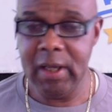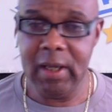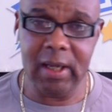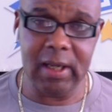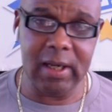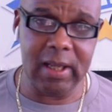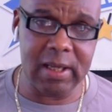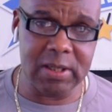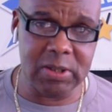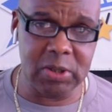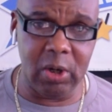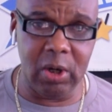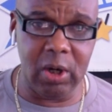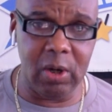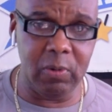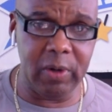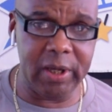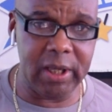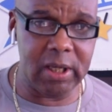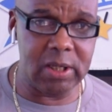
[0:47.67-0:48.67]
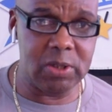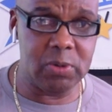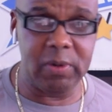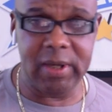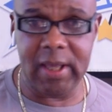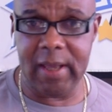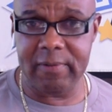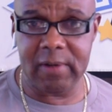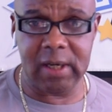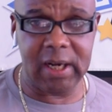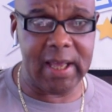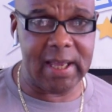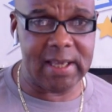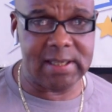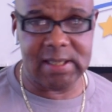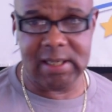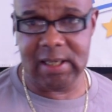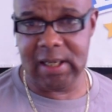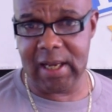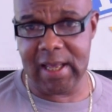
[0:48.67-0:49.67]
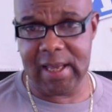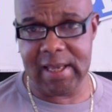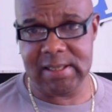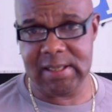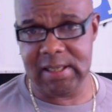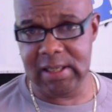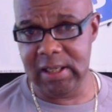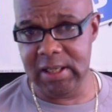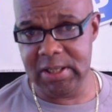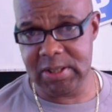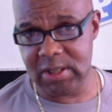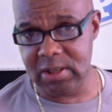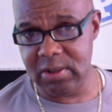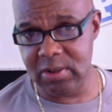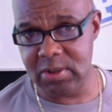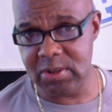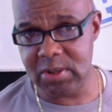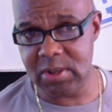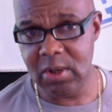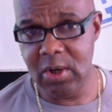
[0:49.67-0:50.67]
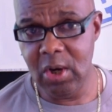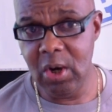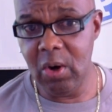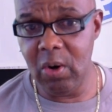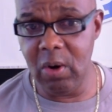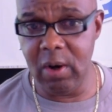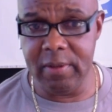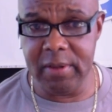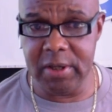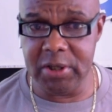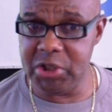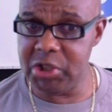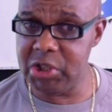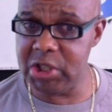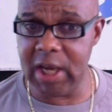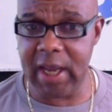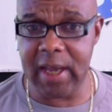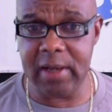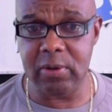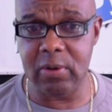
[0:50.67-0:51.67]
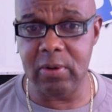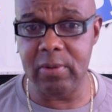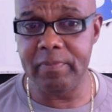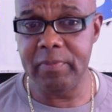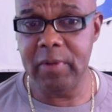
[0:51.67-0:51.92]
And as always, we have classy, classy listeners on this channel.